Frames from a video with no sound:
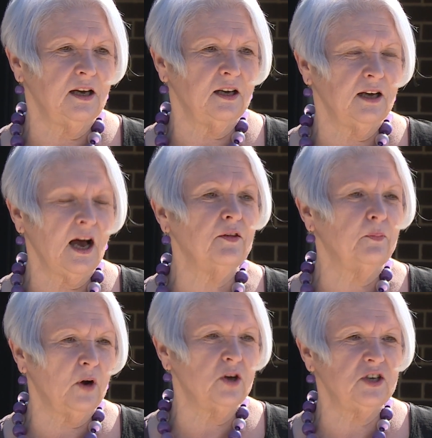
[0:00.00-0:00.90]
other
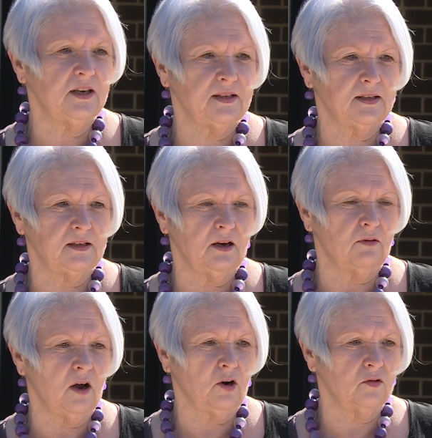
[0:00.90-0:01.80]
projects
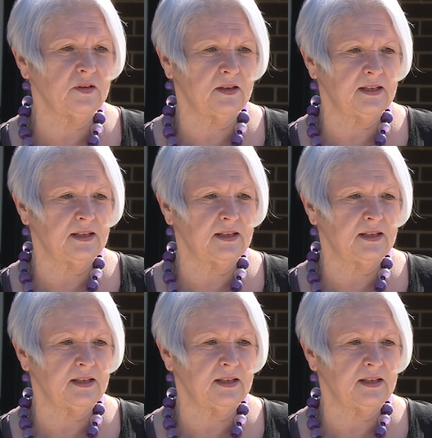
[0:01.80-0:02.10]
across the